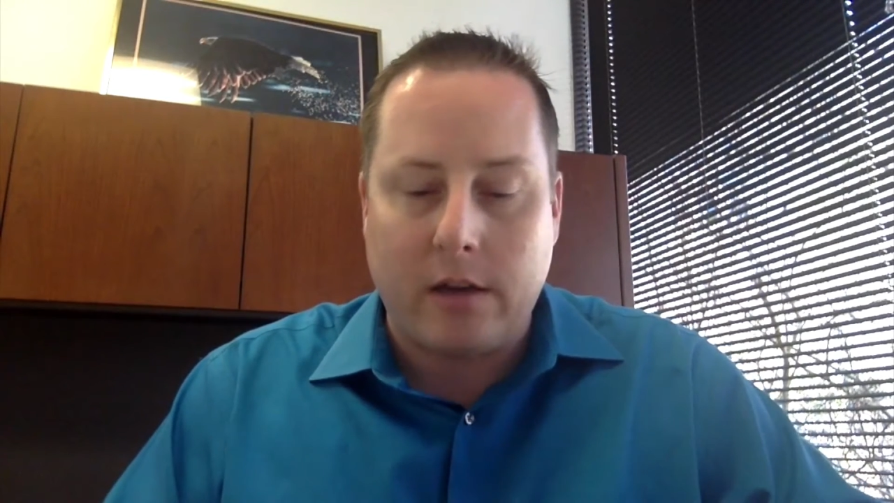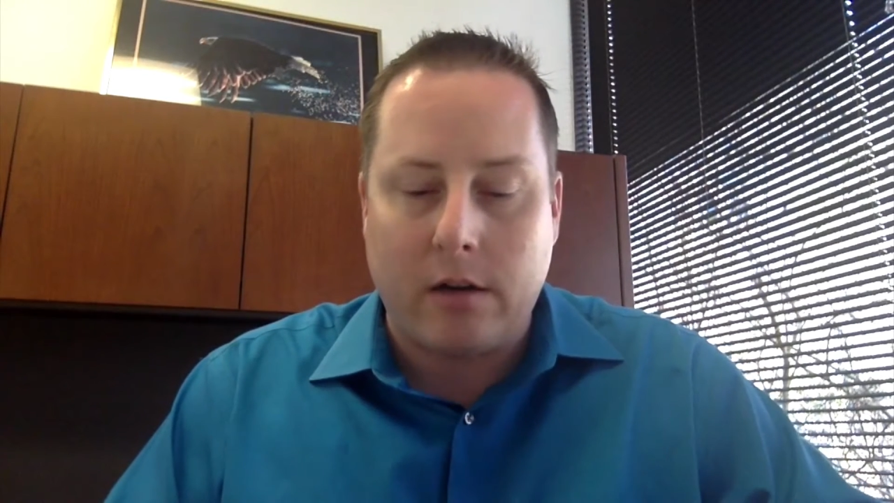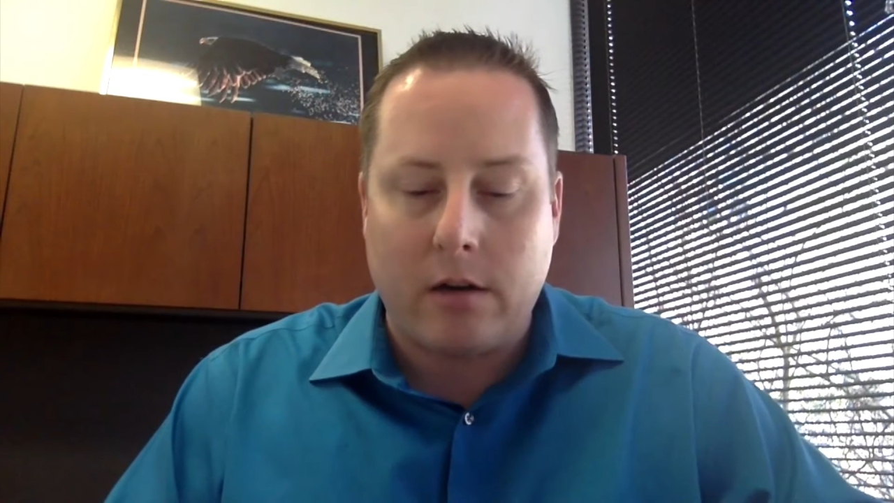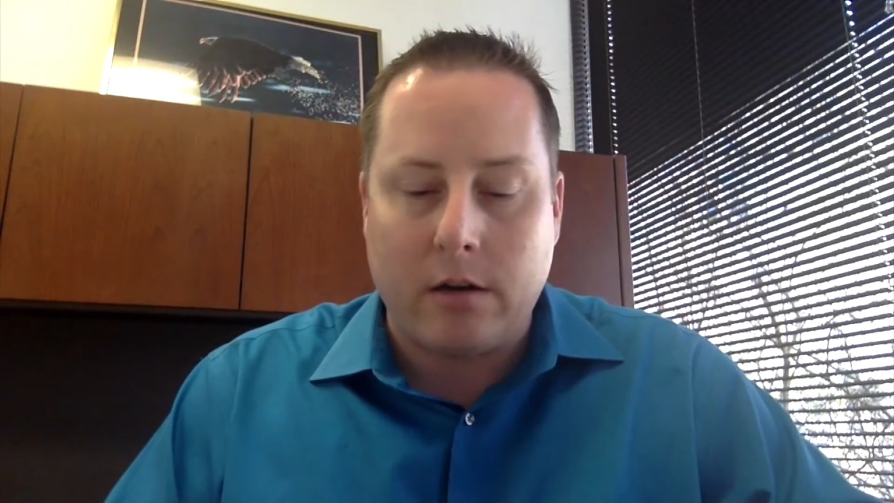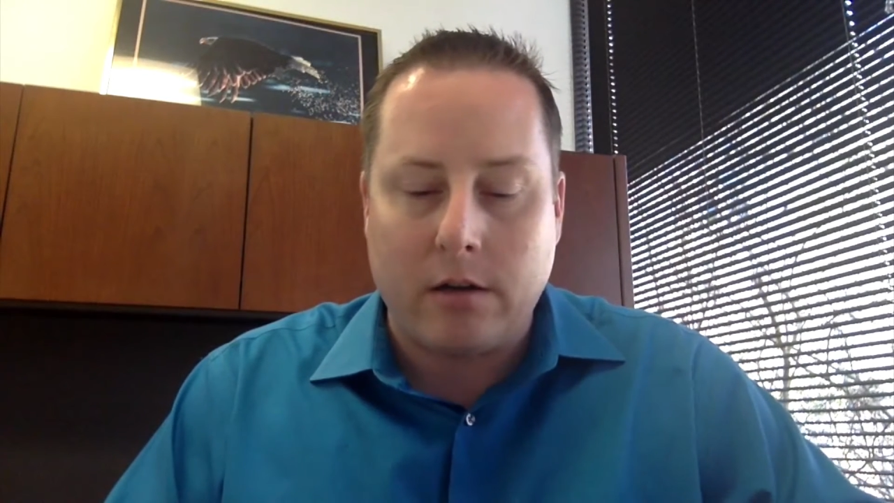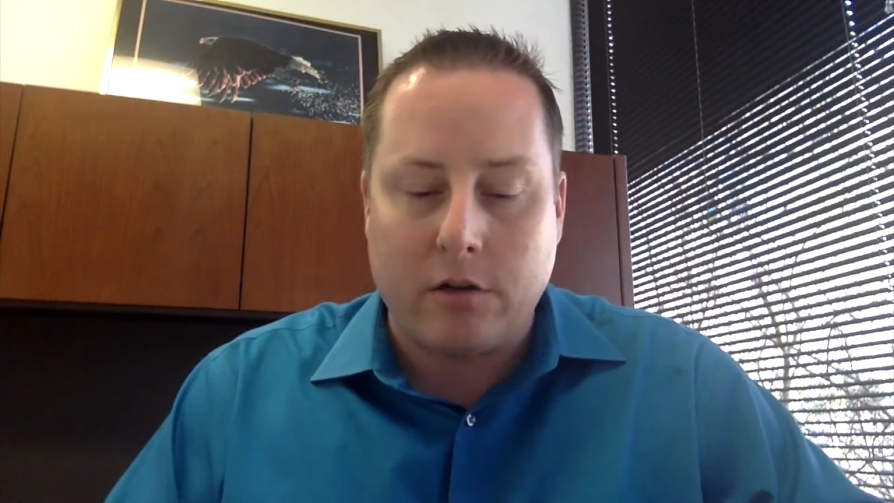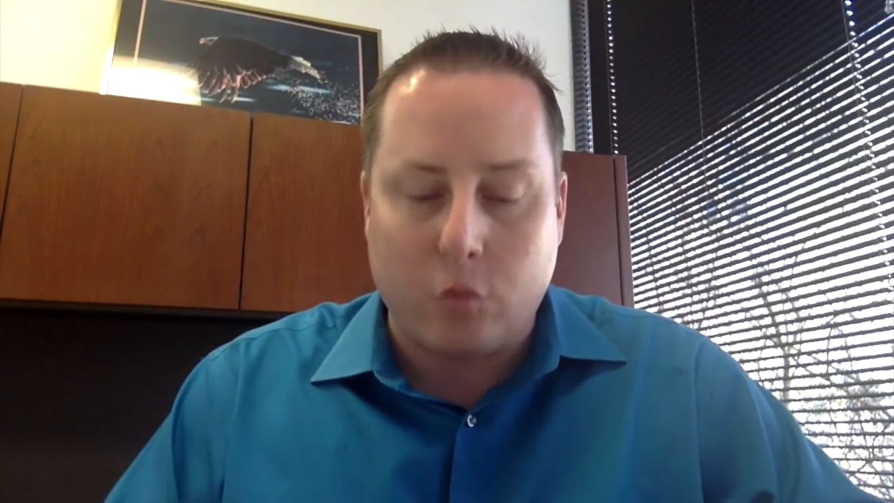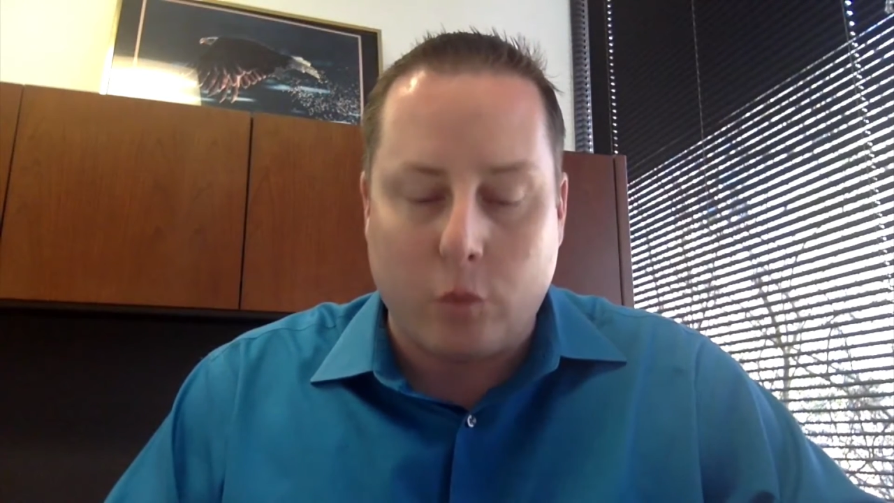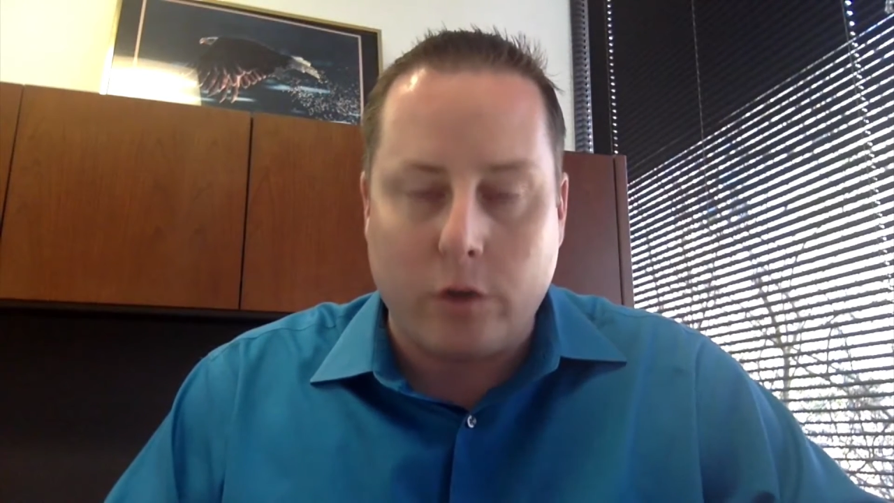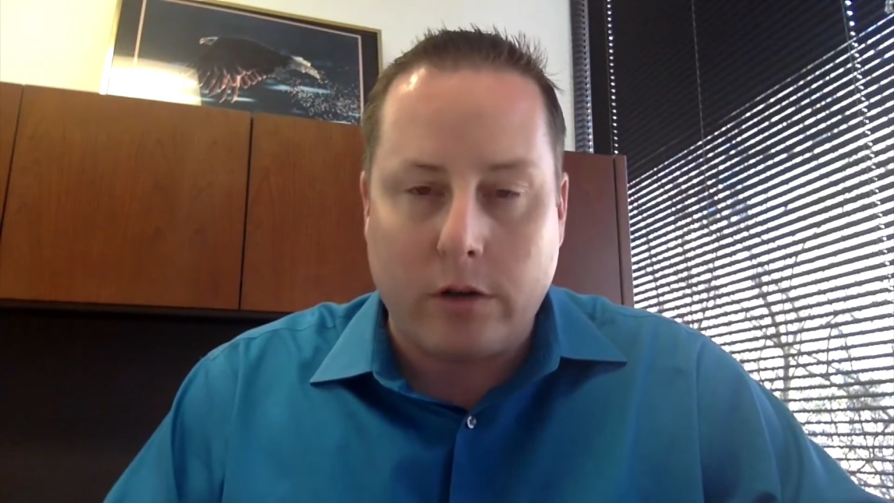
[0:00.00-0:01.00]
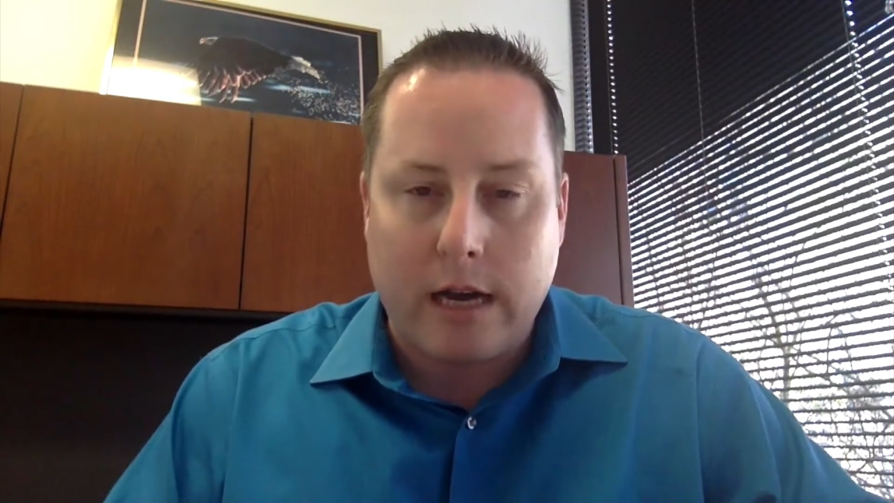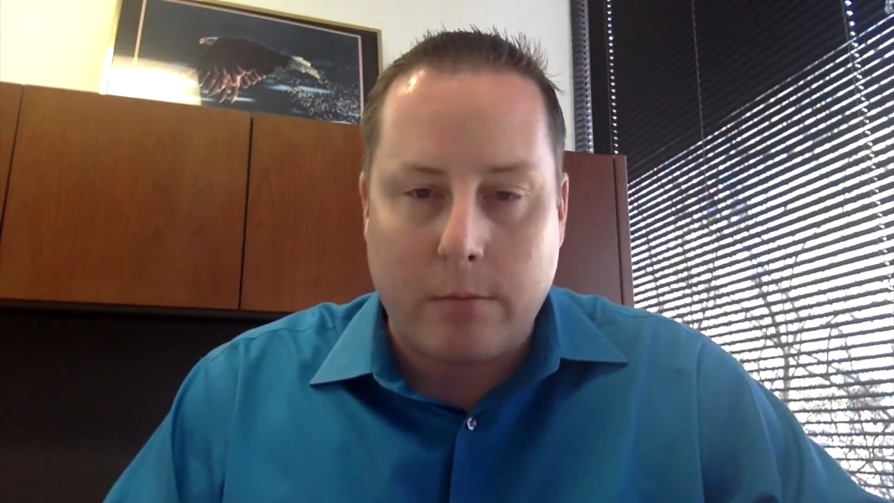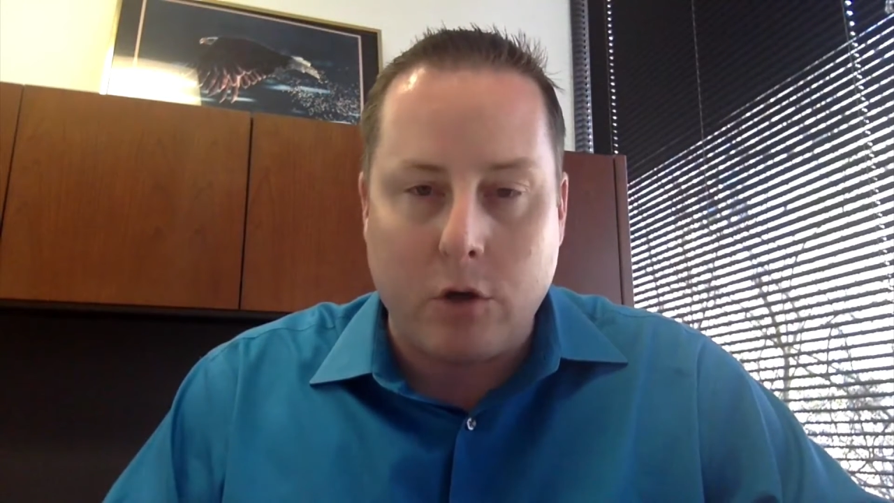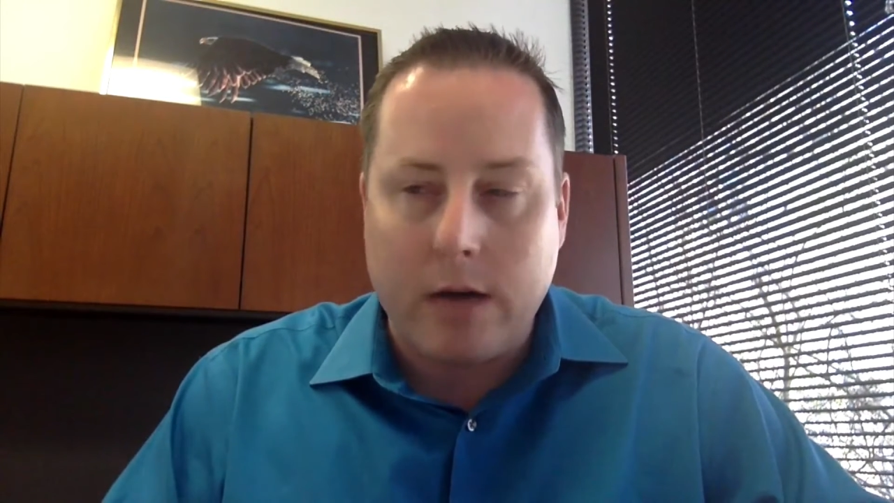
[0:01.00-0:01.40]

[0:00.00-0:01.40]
there's real time